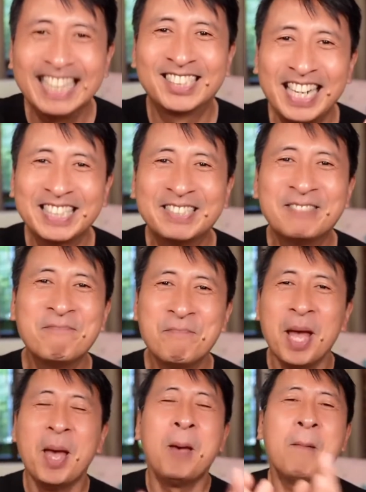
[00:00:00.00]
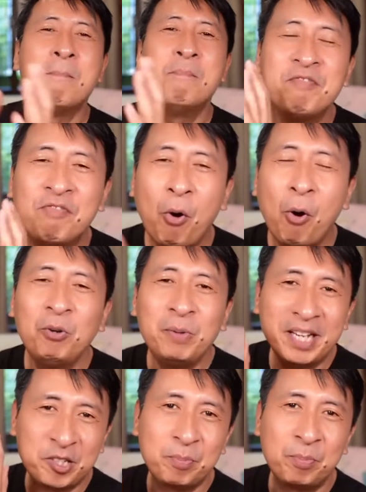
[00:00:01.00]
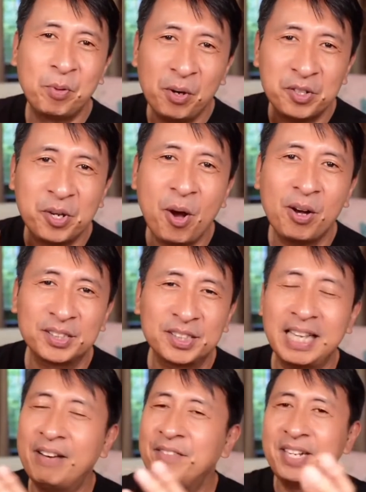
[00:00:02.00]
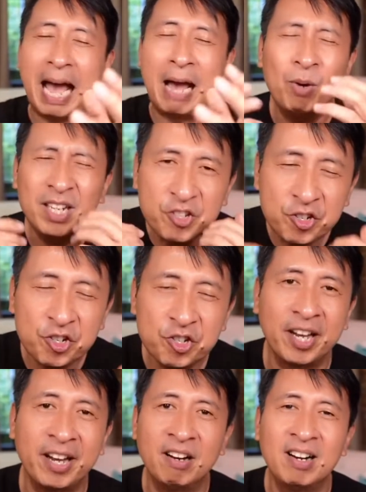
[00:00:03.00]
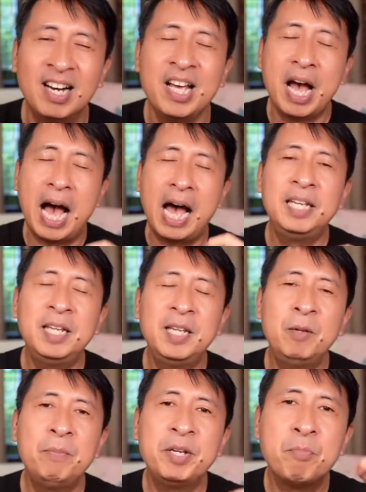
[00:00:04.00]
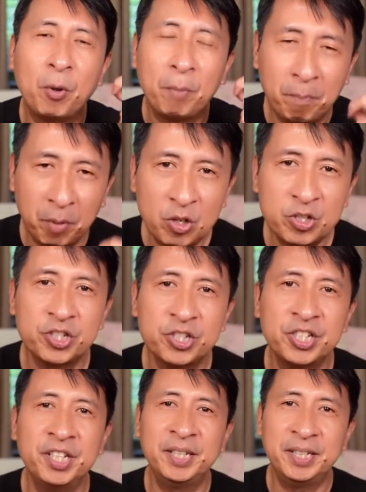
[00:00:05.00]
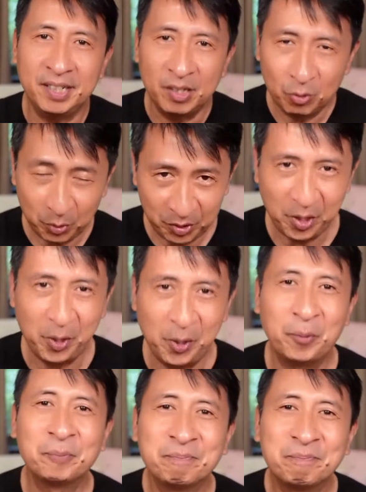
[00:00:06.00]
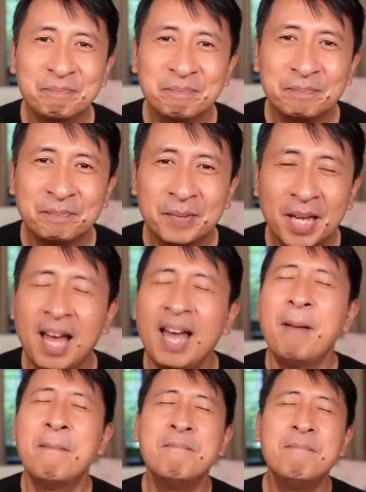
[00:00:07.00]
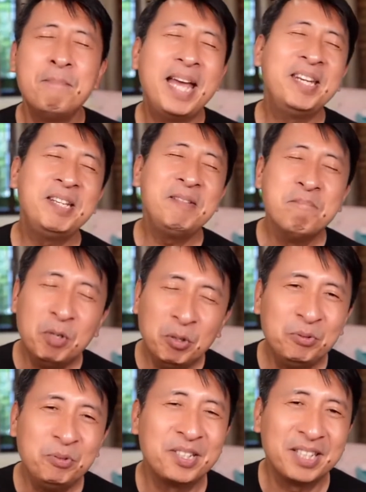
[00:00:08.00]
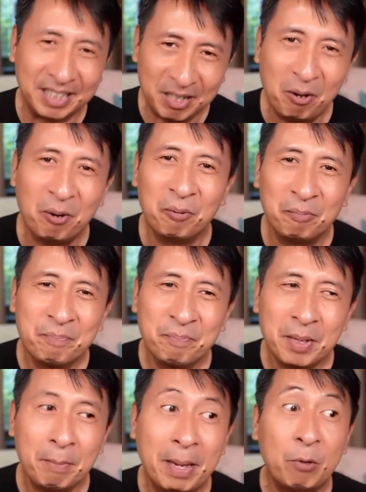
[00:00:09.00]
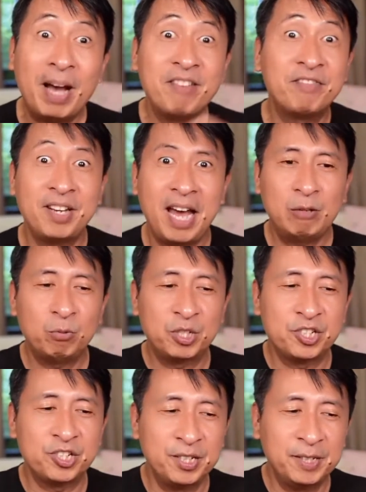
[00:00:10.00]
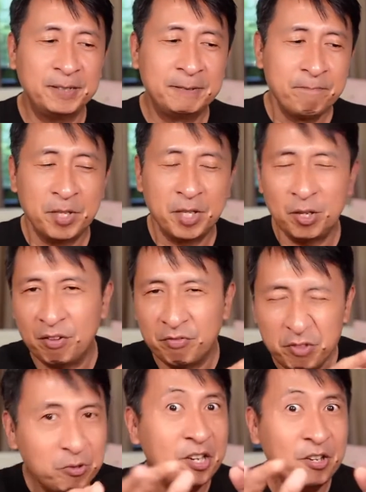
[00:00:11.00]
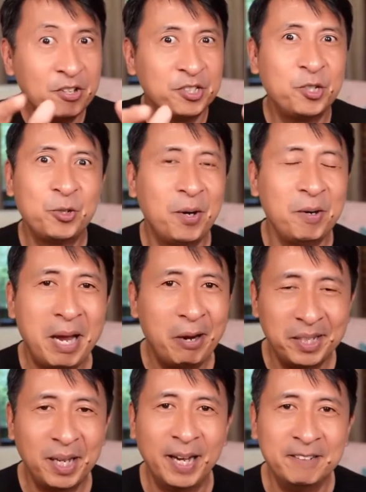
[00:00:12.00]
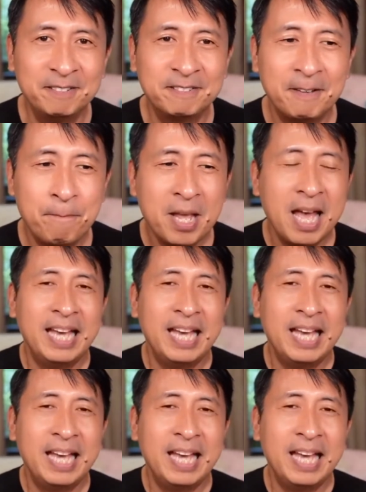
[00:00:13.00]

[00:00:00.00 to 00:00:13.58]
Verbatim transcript: That's right. Before we explore talk seven, I want to share a little bit more personally with you. Many moons ago, my wife and I were still, you know, a few years into our married life.